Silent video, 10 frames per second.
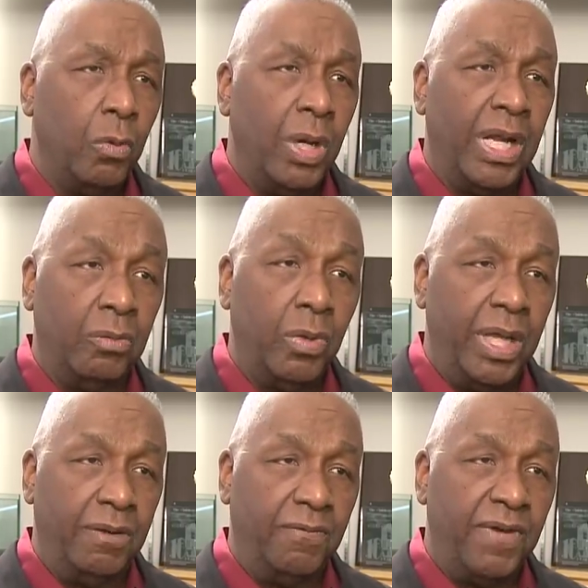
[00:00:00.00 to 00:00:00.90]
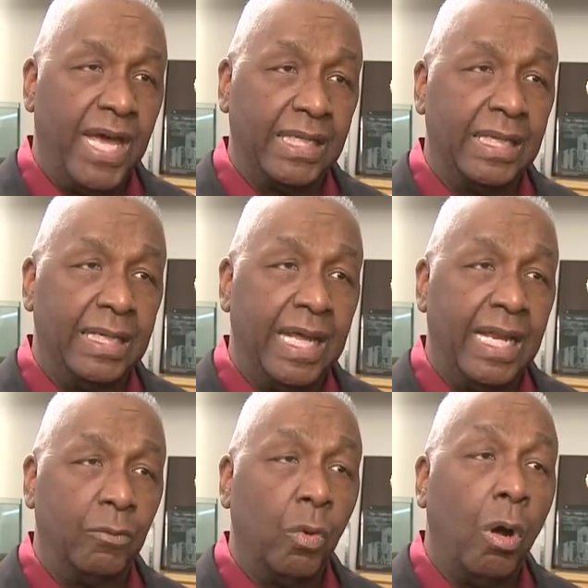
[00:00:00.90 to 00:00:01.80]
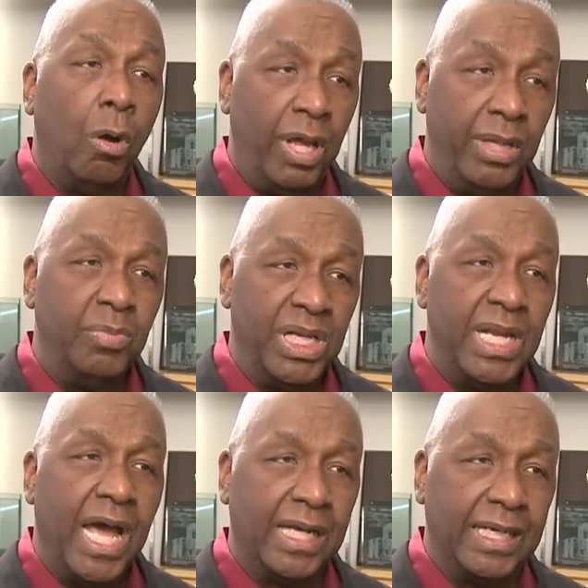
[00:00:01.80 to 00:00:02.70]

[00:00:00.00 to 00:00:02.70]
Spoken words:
well aware of the fact that that wall had been knocked